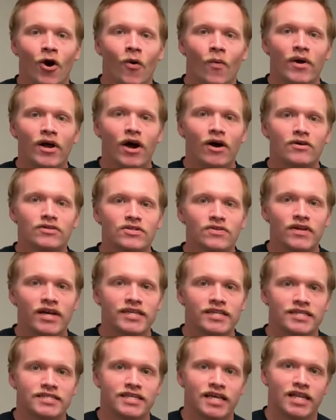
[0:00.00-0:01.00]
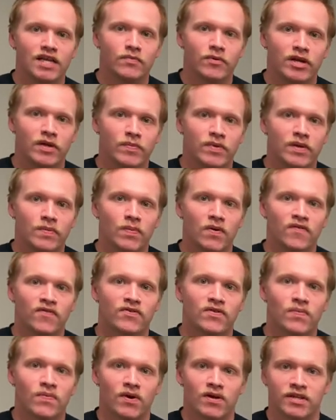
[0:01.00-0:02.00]
We also like to celebrate people
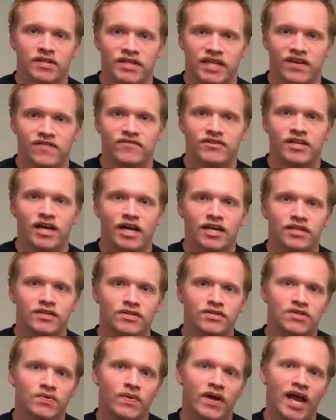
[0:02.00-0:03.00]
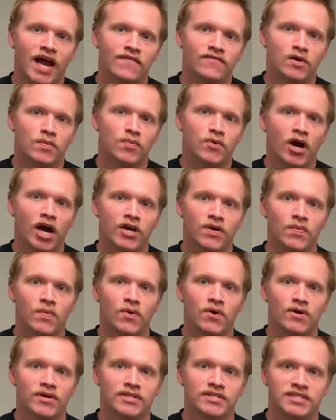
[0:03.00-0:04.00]
for the work that they've done, so we have our Pride
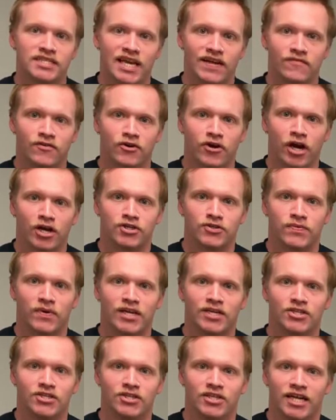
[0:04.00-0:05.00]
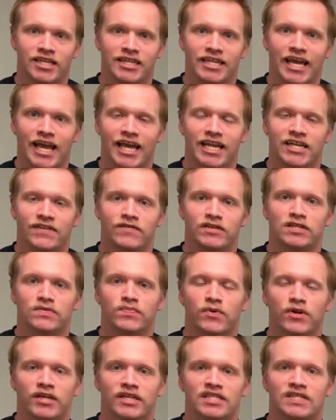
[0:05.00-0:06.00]
Awards and Lavender Graduation at the end of the
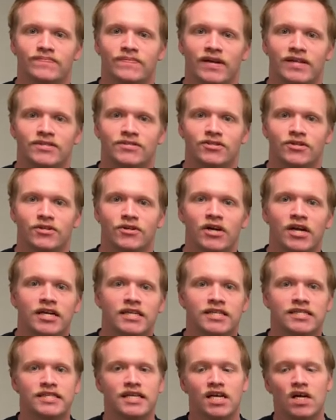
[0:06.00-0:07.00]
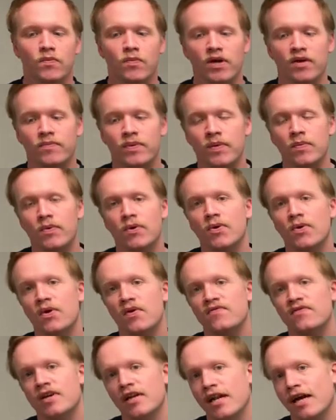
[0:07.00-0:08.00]
spring semester to celebrate people who
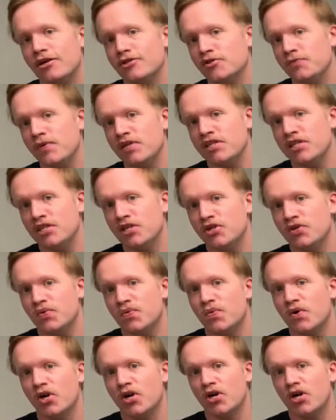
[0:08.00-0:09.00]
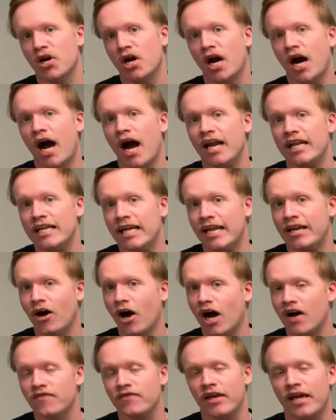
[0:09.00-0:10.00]
have done LGBTQ work on and
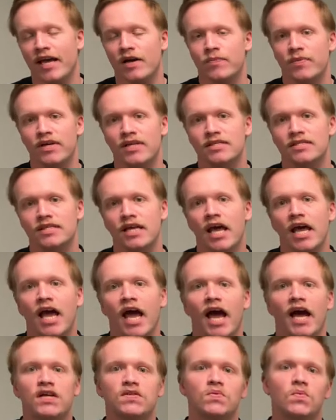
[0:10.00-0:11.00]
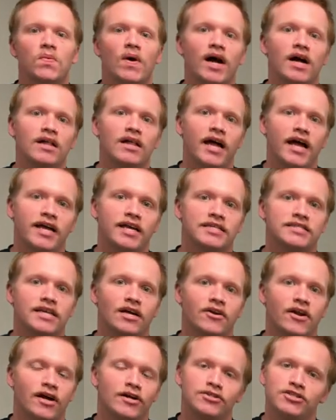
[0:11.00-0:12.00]
off campus, as well as
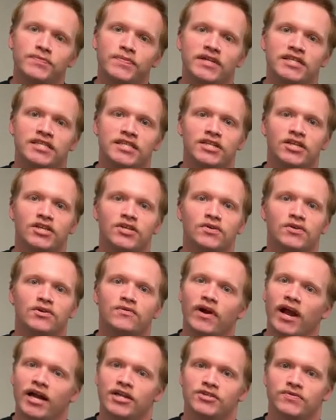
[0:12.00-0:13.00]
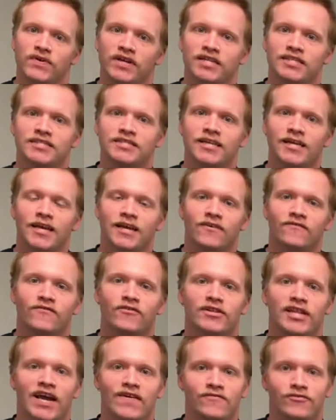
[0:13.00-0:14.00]
our LGBTQ graduates
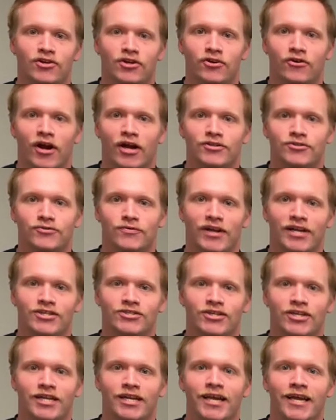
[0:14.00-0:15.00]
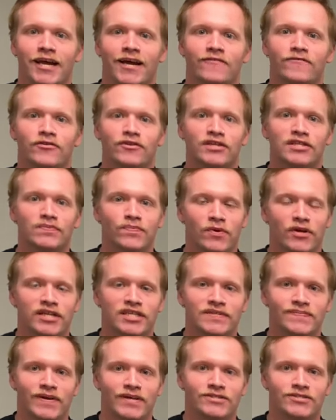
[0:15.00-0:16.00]
for Lavender Graduation for the spring
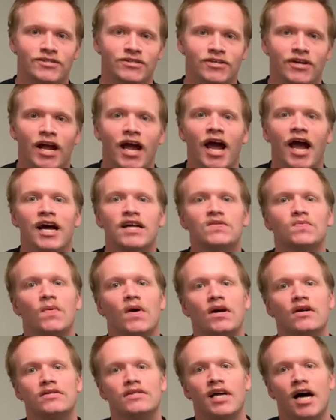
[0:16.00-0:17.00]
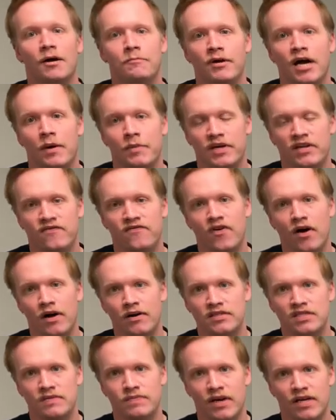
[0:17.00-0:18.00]
semester, as well as the upcoming
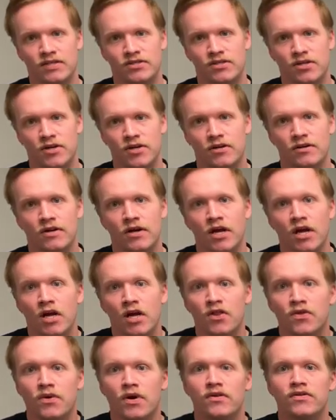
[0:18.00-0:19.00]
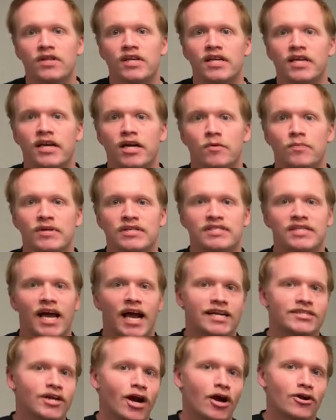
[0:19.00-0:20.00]
fall semester. Throughout the year,
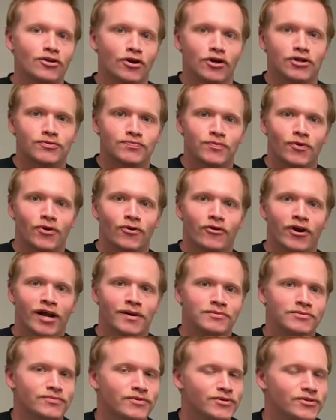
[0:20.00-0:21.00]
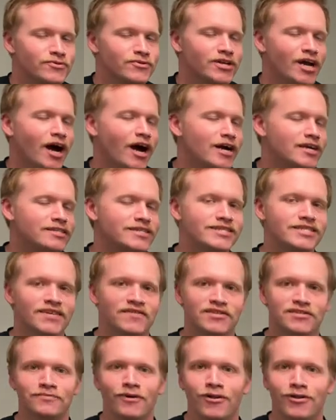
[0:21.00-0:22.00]
besides our large programs, we do tons
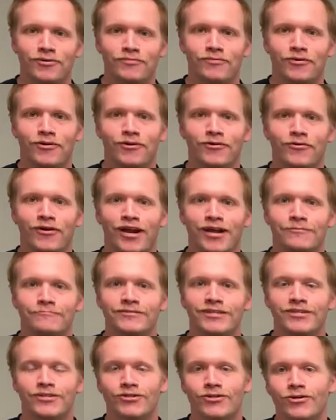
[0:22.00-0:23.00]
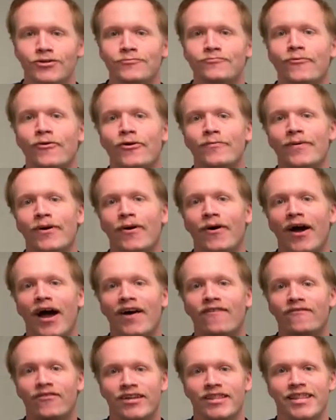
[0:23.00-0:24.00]
of smaller programs. And to learn more about
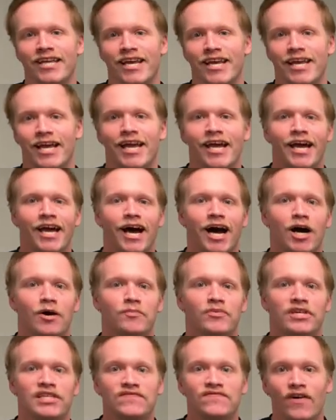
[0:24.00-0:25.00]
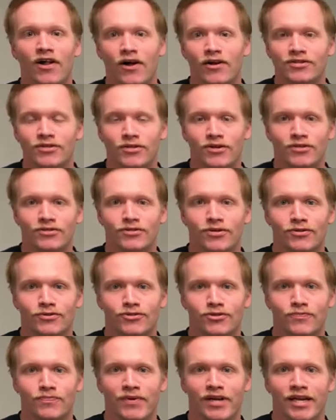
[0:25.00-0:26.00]
everything, um, please follow us on our
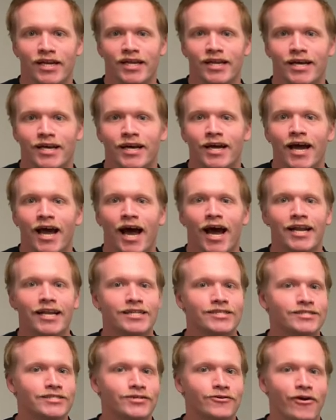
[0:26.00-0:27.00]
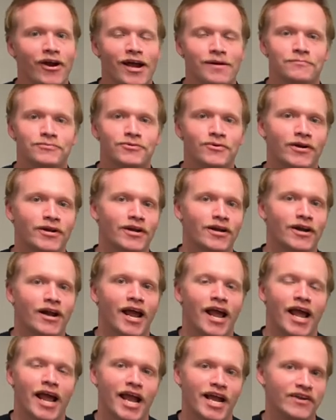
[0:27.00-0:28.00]
social media on Instagram,
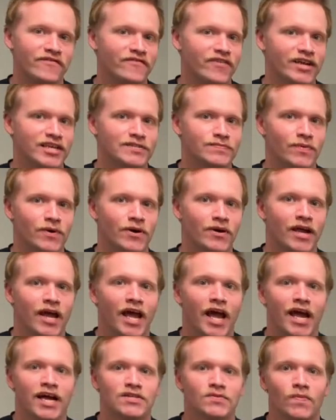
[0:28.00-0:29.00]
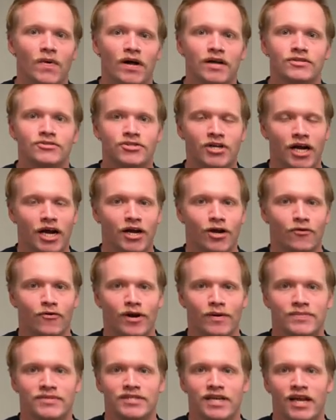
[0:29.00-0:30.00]
Twitter, and Facebook, as well as check out our
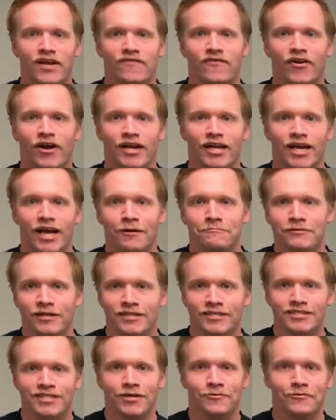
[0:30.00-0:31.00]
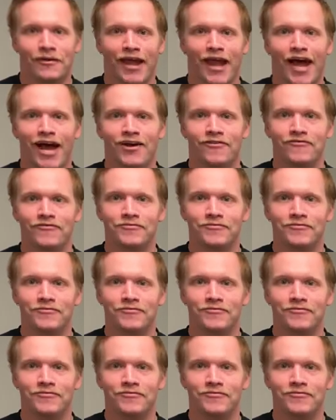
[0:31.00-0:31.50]
website for any updates that we have.